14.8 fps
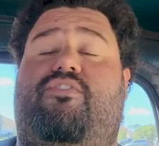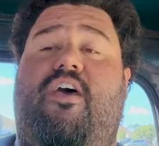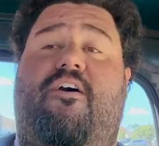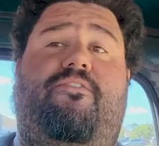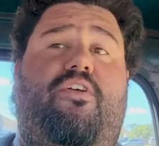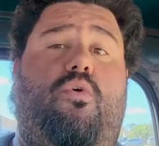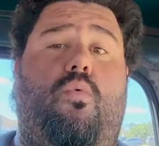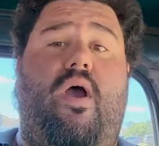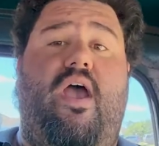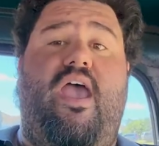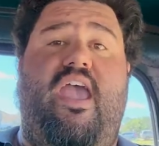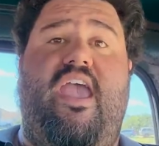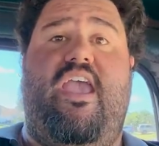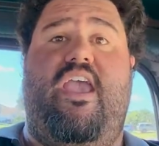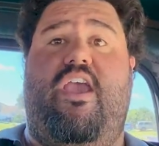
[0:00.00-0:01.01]
Definitely
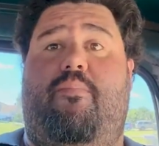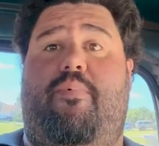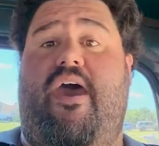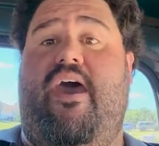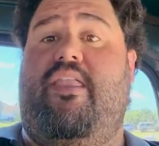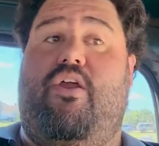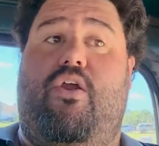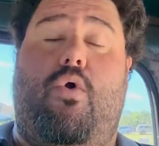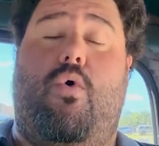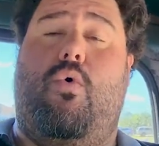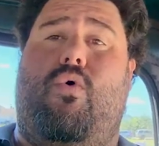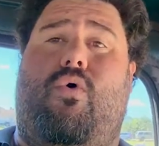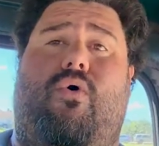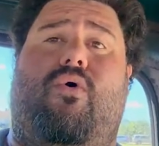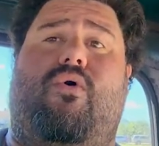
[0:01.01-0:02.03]
way better.
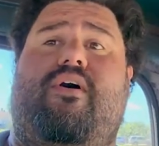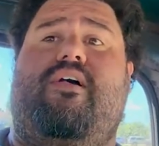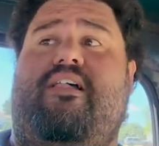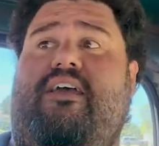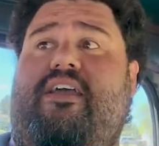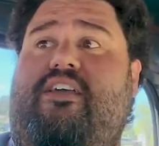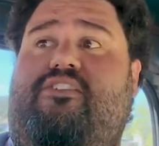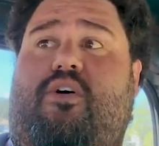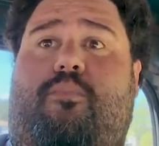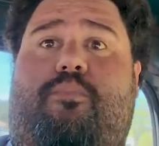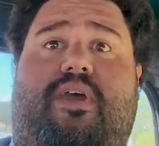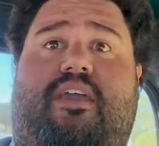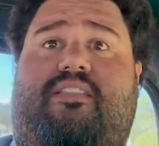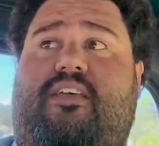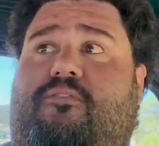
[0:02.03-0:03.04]
Whoa, it's a
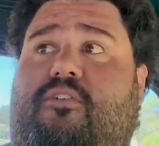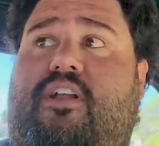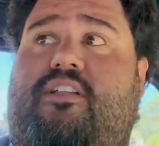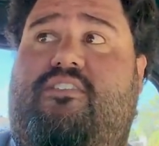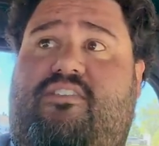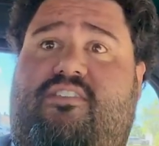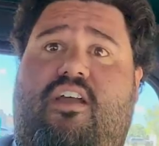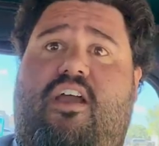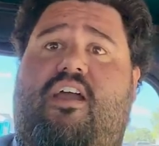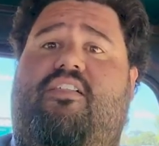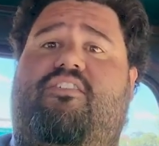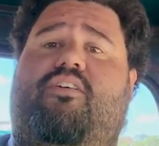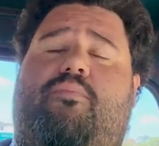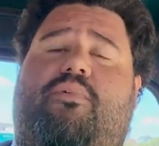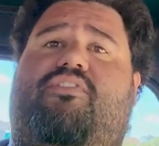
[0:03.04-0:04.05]
big difference. All right,
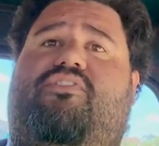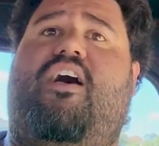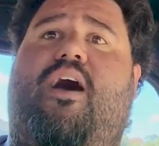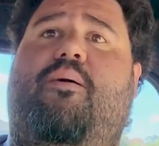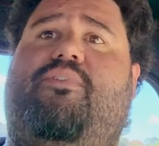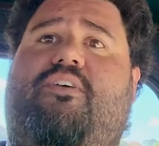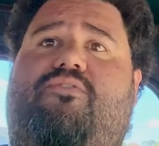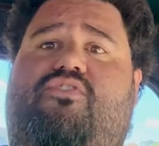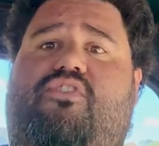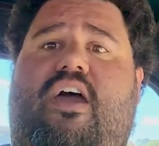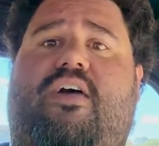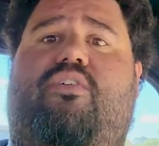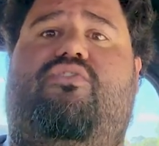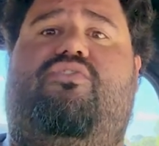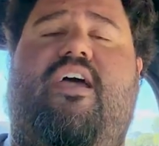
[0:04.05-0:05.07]
let's come to the stop, see if she
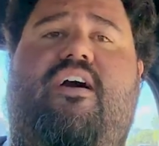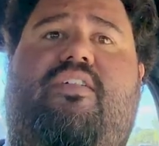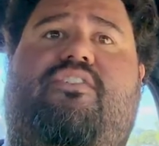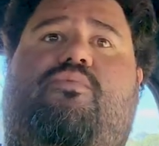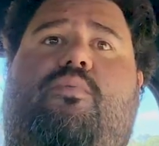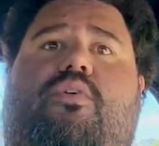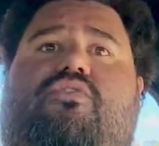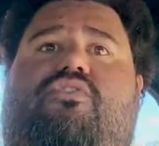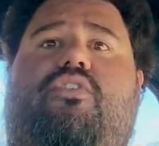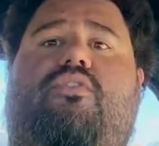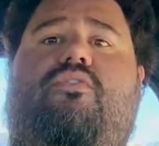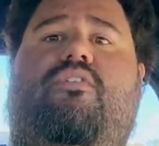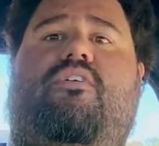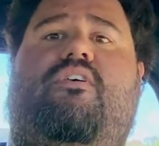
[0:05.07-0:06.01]
idles down like she's supposed to.